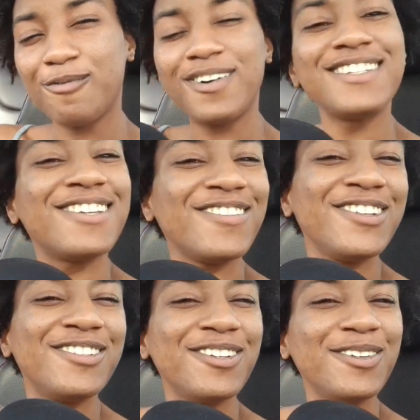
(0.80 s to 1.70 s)
What's up,
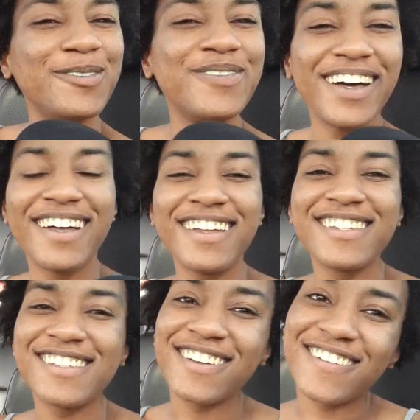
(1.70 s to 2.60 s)
YouTube?
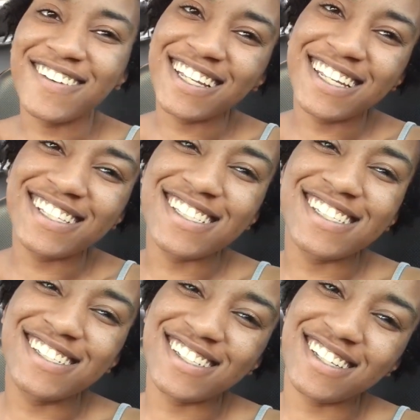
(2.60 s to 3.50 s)
So it's
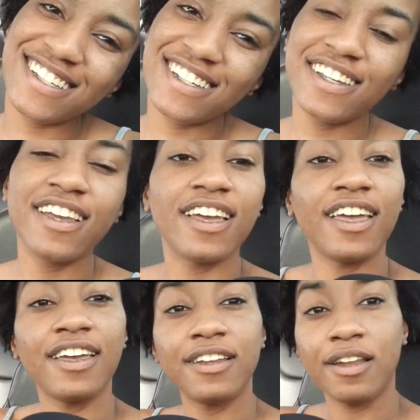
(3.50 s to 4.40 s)
G
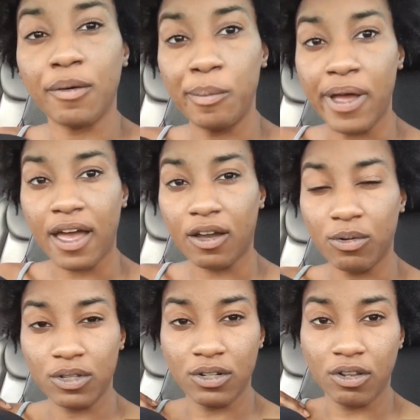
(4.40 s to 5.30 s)
and I'm back
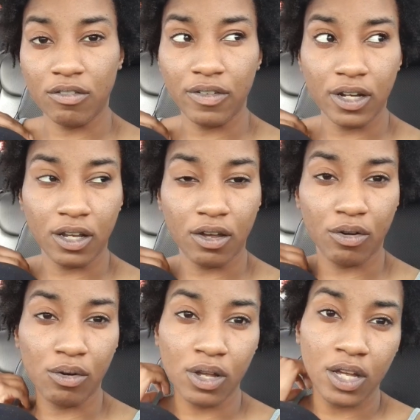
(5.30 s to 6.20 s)
with another
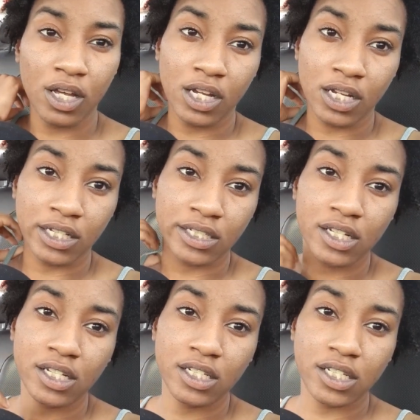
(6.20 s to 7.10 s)
video,
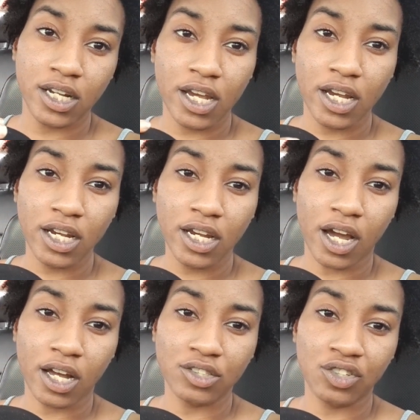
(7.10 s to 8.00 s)
and today
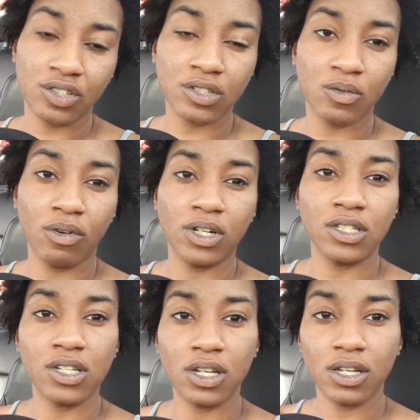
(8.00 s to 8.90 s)
I just
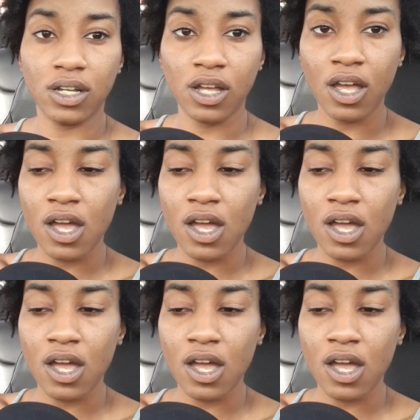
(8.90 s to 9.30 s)
wanted to